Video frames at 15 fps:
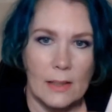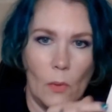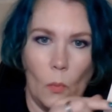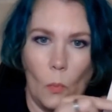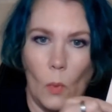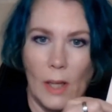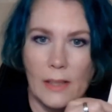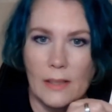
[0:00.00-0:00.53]

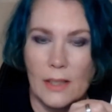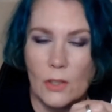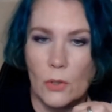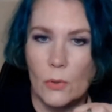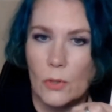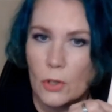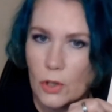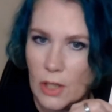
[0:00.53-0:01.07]
once I do the
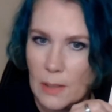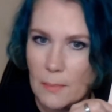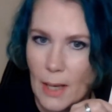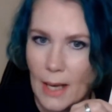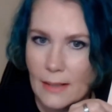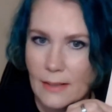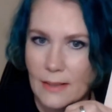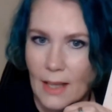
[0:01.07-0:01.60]
sheet
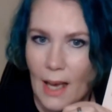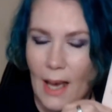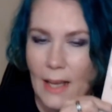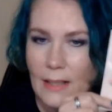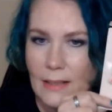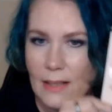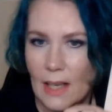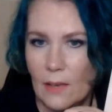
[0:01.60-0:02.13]
mask, I
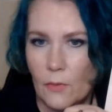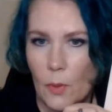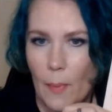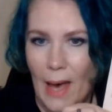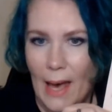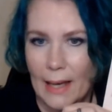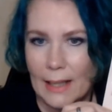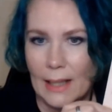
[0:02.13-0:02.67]
save the
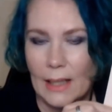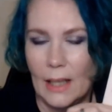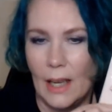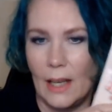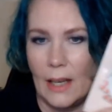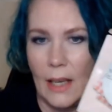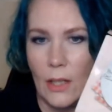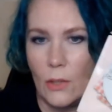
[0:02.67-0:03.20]
packet and I
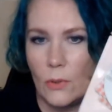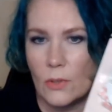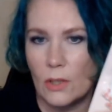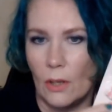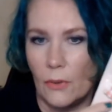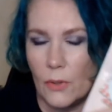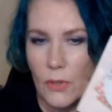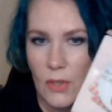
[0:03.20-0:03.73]
use all
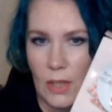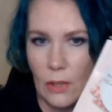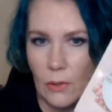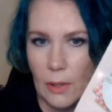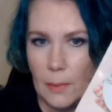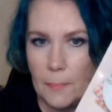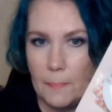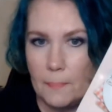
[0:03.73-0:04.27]
the
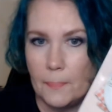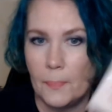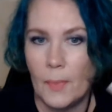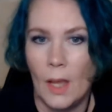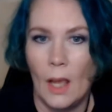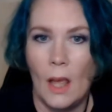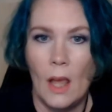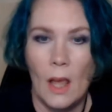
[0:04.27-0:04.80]
serum
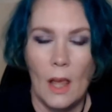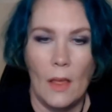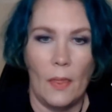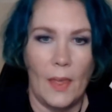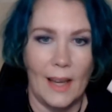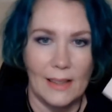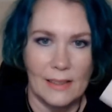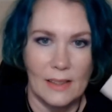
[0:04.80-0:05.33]

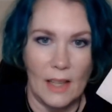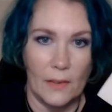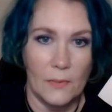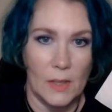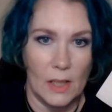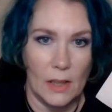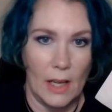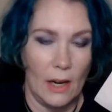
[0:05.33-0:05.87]
that's left
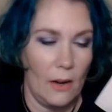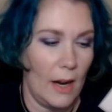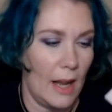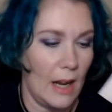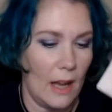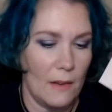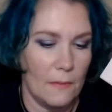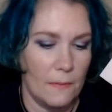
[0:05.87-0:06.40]
in there, and
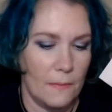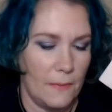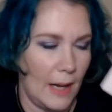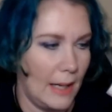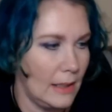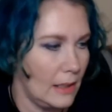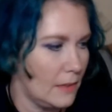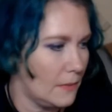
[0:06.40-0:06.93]
I
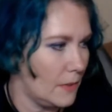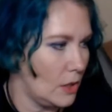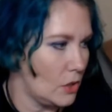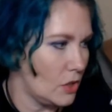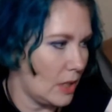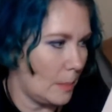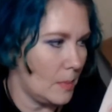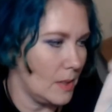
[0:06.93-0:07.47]
finally finished
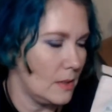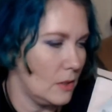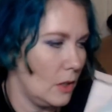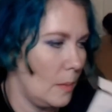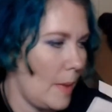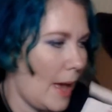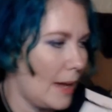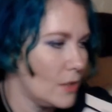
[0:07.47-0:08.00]
up the serum.
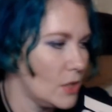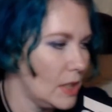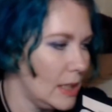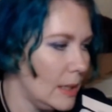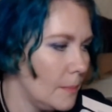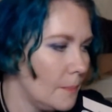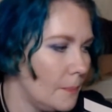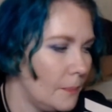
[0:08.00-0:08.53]
Actually,
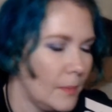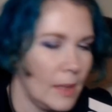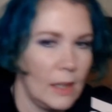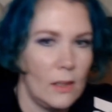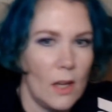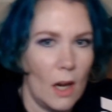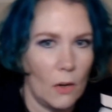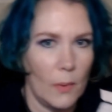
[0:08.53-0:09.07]

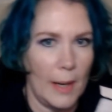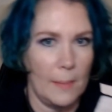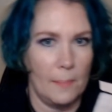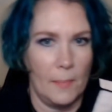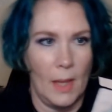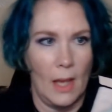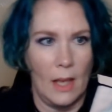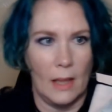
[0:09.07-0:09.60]
not quite.
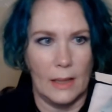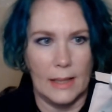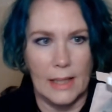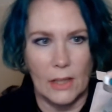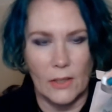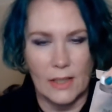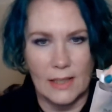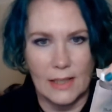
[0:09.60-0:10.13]
There
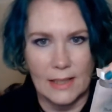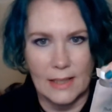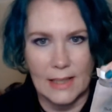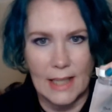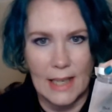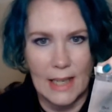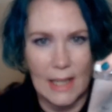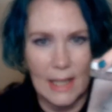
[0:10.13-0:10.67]
is this
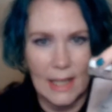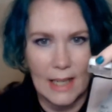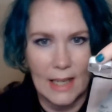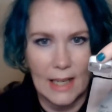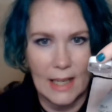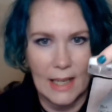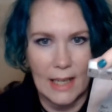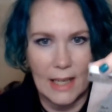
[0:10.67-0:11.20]

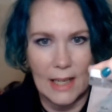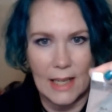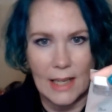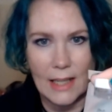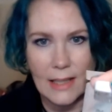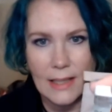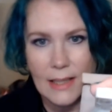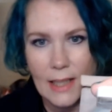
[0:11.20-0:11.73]

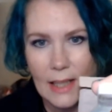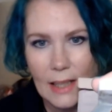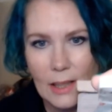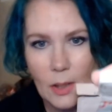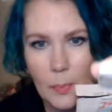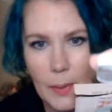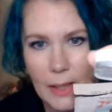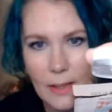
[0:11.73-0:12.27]
teensy little
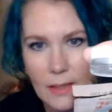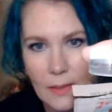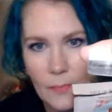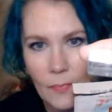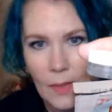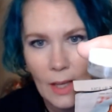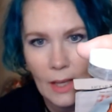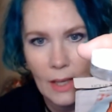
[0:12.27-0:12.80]
bit
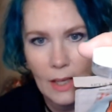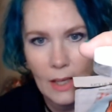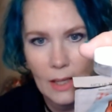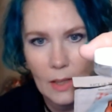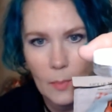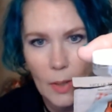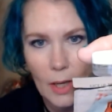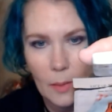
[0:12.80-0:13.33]
in the
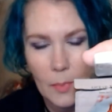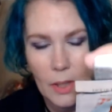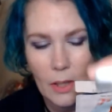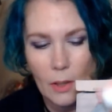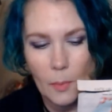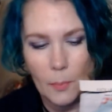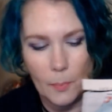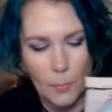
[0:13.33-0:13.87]
bottom of here,
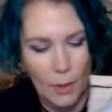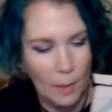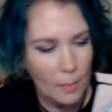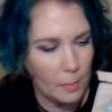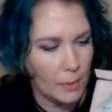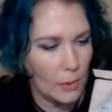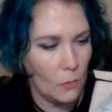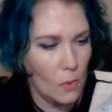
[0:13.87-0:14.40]

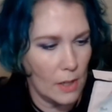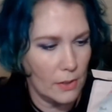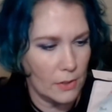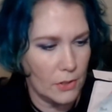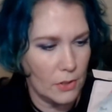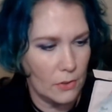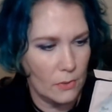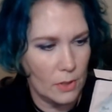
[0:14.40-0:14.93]
probably one or
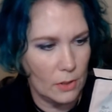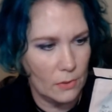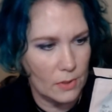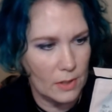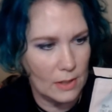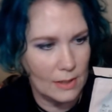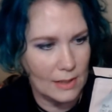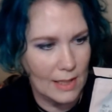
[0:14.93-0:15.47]
two
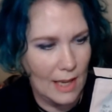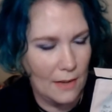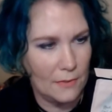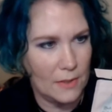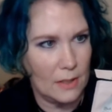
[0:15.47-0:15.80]
uses left,